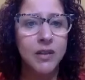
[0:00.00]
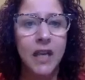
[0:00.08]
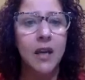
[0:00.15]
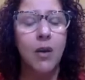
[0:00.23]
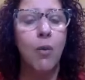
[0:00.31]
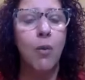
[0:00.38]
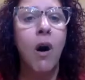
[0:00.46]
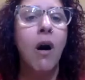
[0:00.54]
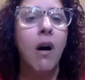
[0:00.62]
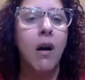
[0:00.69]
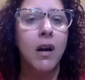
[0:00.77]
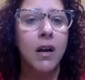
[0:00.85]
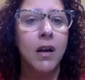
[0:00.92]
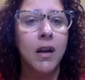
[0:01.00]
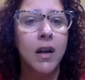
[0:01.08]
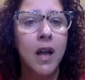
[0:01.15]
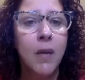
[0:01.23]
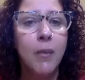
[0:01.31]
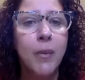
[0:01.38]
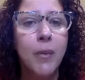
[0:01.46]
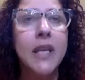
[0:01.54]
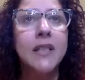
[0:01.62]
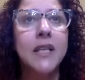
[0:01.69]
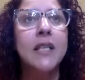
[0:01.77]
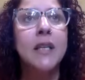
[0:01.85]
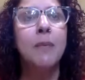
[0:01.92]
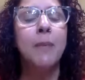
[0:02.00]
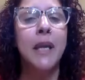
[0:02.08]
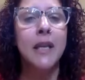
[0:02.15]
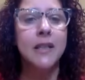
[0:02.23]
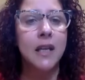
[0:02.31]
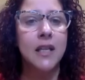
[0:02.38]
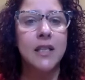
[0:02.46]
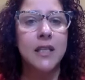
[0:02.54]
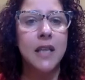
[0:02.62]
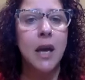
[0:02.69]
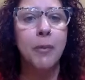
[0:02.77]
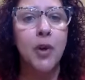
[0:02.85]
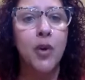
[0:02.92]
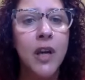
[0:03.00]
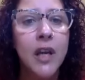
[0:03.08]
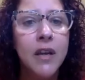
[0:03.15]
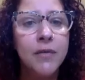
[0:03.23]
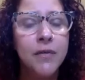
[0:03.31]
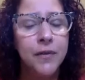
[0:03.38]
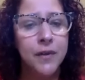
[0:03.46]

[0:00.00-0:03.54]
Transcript: and taking a walk but it doesn't mean it's going to stop your grief.